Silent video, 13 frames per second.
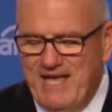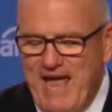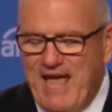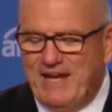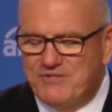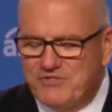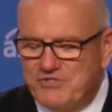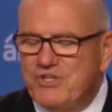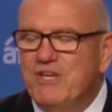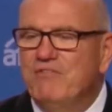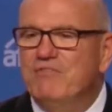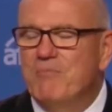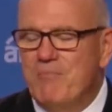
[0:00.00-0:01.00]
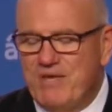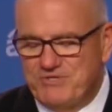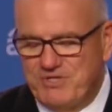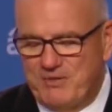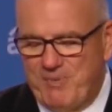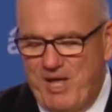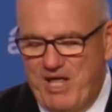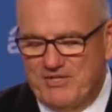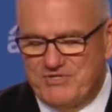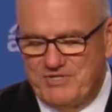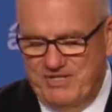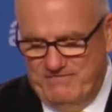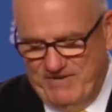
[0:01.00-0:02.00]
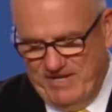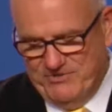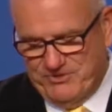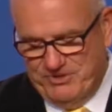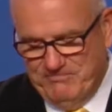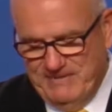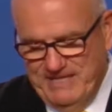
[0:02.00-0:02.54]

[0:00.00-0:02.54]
and as Chief Domestic Policy Advisor.